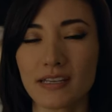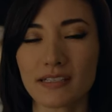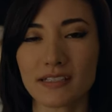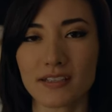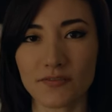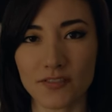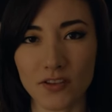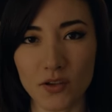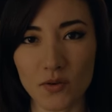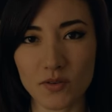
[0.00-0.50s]

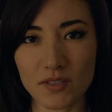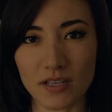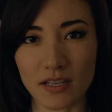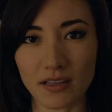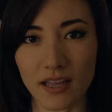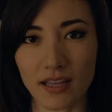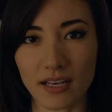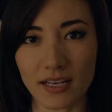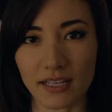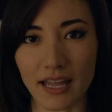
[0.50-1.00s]
diffuse a
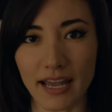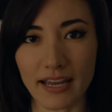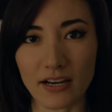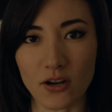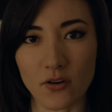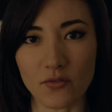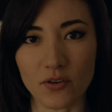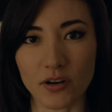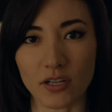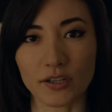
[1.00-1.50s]
lot of light
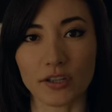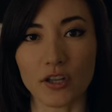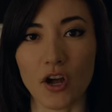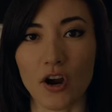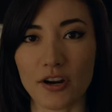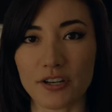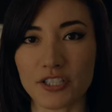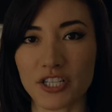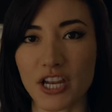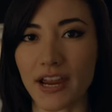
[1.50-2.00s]
over a
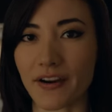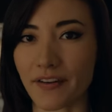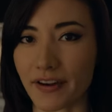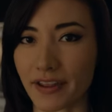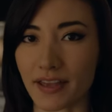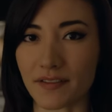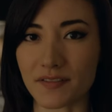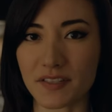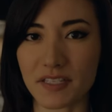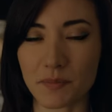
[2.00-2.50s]
large
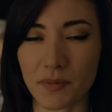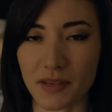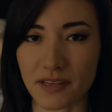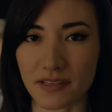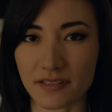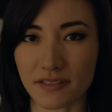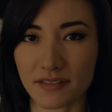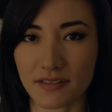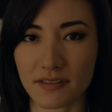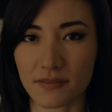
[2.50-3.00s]
area of
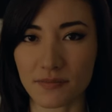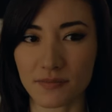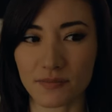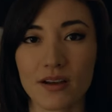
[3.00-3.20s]
space.